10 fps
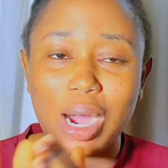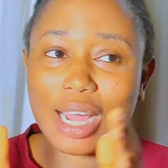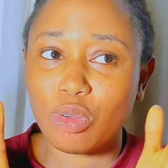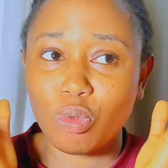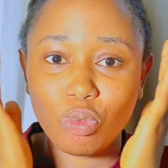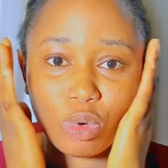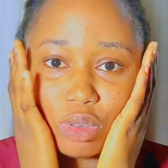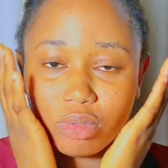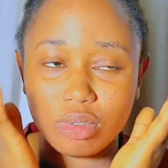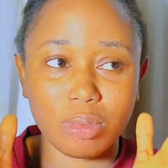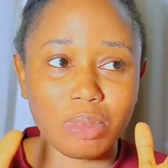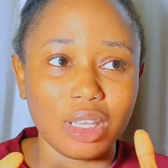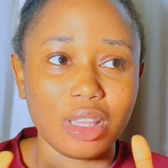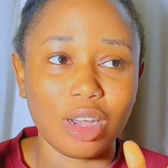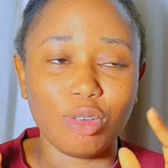I don't want
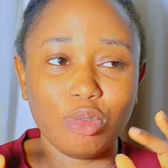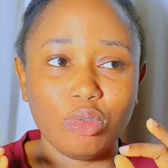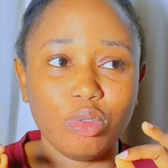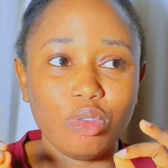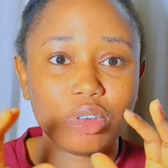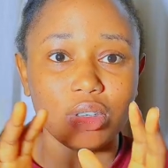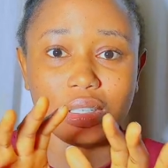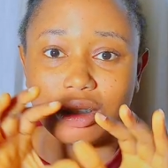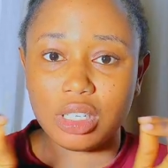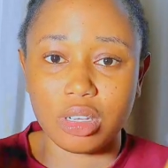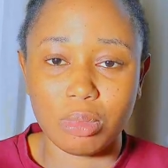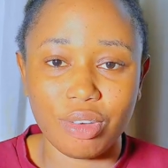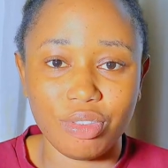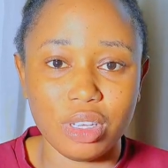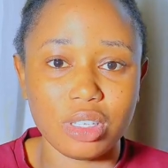something that will look greasy on my
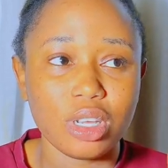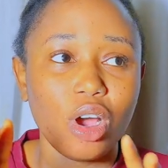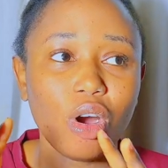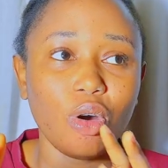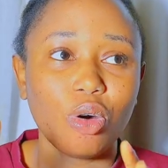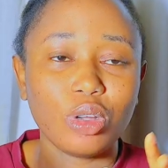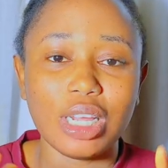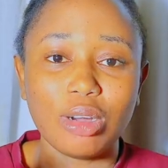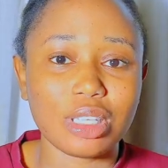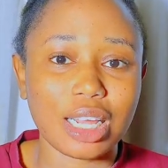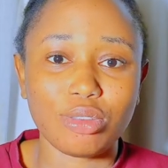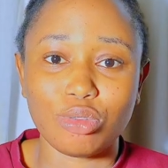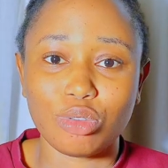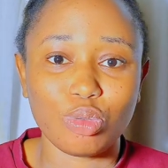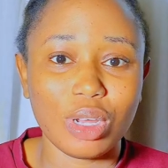face or that will start to
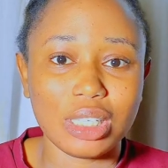sweat